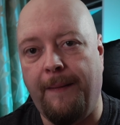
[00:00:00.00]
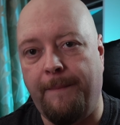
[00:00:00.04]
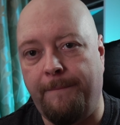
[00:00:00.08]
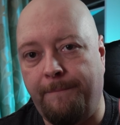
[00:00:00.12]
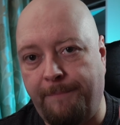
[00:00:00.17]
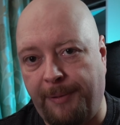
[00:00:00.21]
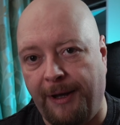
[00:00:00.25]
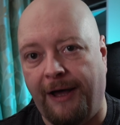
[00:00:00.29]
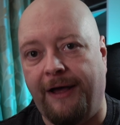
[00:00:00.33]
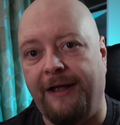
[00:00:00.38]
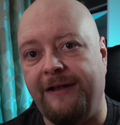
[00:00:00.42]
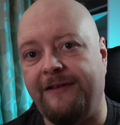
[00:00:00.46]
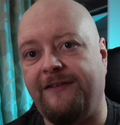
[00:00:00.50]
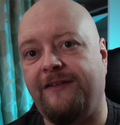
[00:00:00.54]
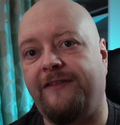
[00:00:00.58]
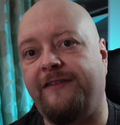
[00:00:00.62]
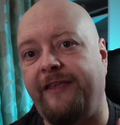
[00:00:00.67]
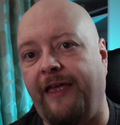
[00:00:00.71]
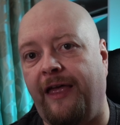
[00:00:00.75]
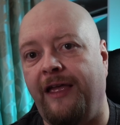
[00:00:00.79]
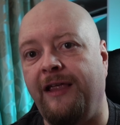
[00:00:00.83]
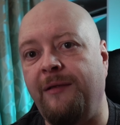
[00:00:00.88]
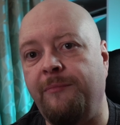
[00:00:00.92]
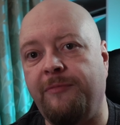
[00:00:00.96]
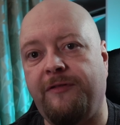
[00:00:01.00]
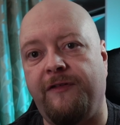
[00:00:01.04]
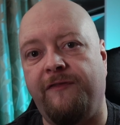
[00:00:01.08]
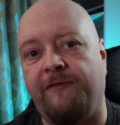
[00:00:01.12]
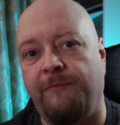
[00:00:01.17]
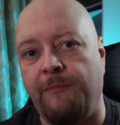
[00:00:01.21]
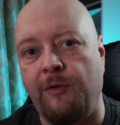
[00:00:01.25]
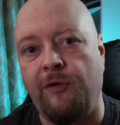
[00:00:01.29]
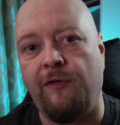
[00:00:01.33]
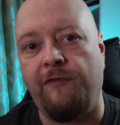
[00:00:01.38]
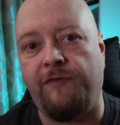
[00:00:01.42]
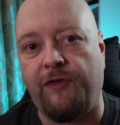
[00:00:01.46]
But times have
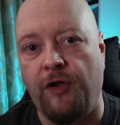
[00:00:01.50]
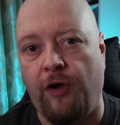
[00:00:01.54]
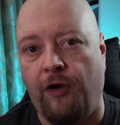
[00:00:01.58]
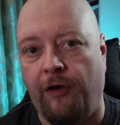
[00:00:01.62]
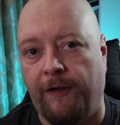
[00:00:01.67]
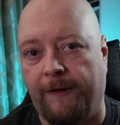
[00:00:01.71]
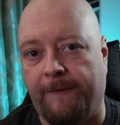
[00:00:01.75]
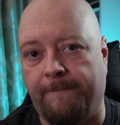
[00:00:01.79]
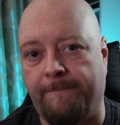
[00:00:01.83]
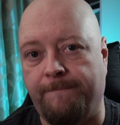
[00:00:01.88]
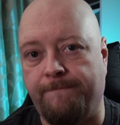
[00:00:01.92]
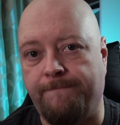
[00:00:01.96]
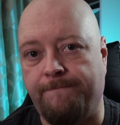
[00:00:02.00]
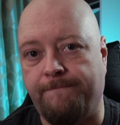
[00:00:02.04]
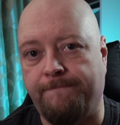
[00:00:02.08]
moved on.